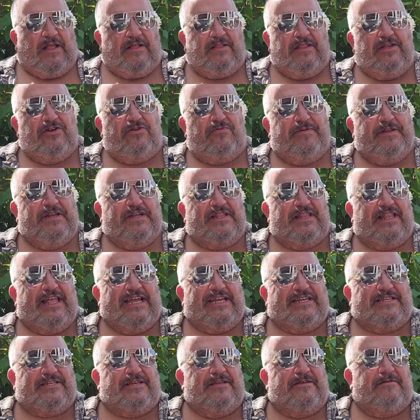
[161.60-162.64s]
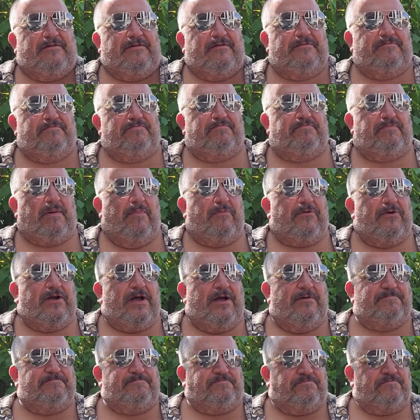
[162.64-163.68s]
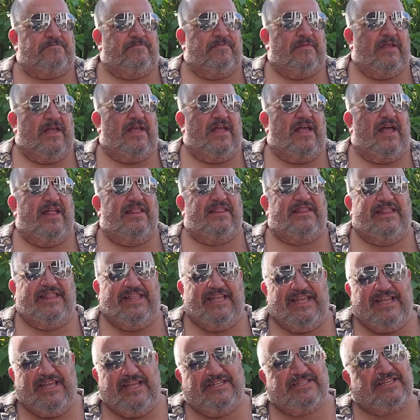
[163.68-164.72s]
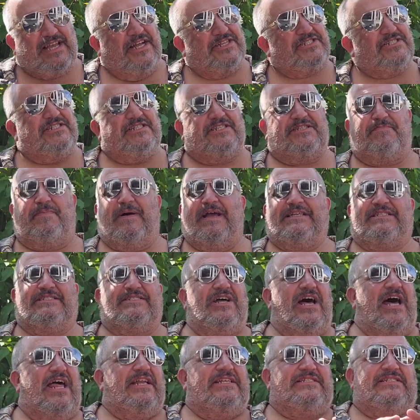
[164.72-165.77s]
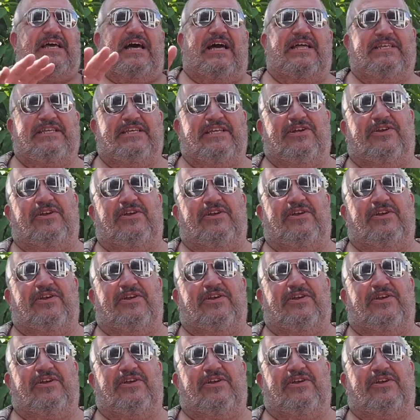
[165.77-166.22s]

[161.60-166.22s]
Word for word: A little bit of light bubblegum, a, a touch of spice, not a ton